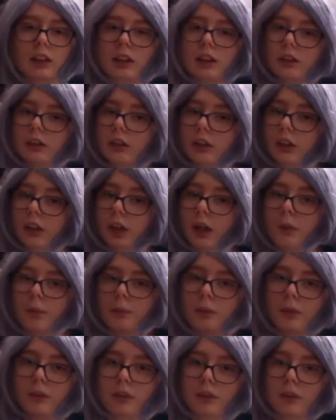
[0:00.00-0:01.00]
to a
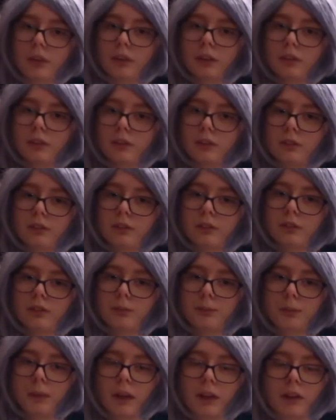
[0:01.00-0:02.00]
couple of
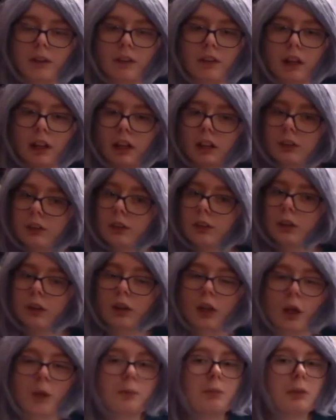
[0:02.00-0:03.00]
paragraphs to a
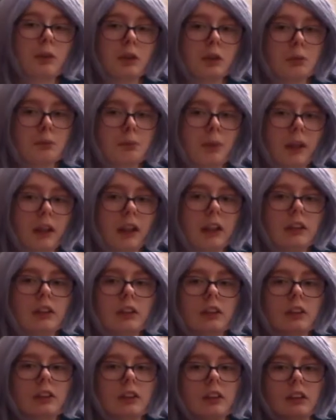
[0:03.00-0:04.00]
couple of
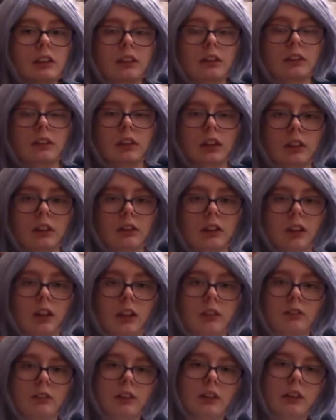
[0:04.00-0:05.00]
pages. It's entirely
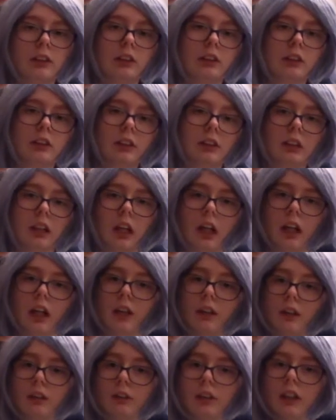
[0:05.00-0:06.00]
up to you on
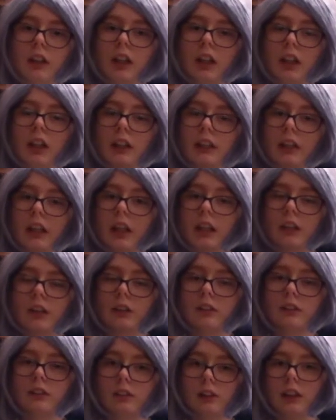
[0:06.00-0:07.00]
how that
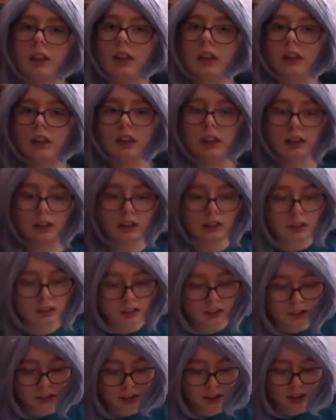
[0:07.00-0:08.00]
outline
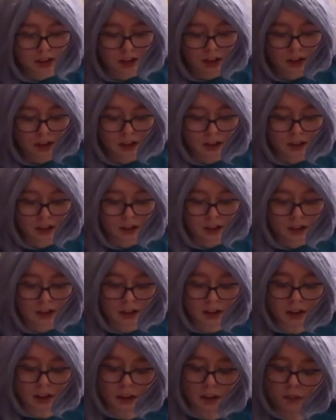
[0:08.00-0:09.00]
is.
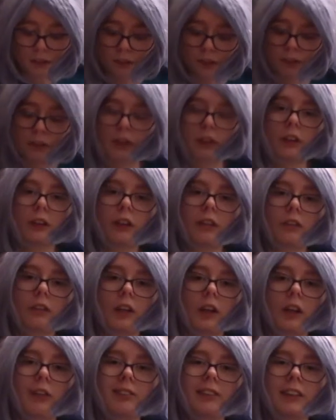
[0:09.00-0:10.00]
And if you're wondering what
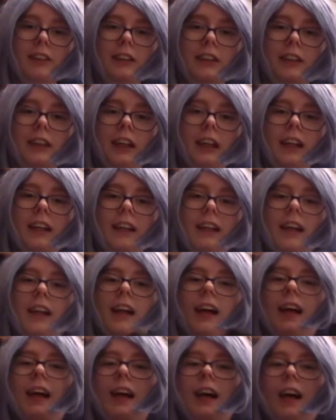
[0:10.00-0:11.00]
I'm looking at
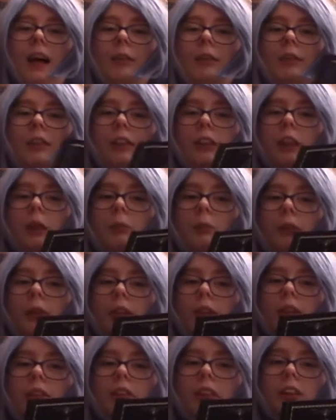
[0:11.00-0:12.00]
my
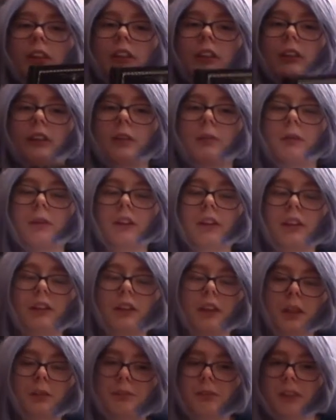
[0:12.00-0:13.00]
notes here to make sure
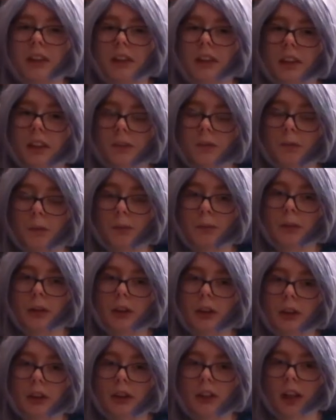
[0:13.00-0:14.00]
I'm getting
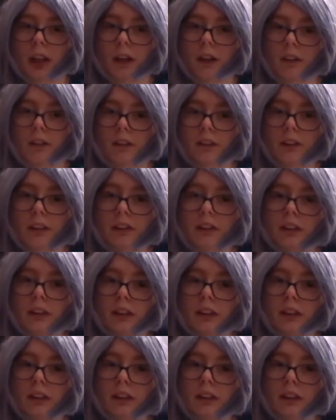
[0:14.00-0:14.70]
information accurate.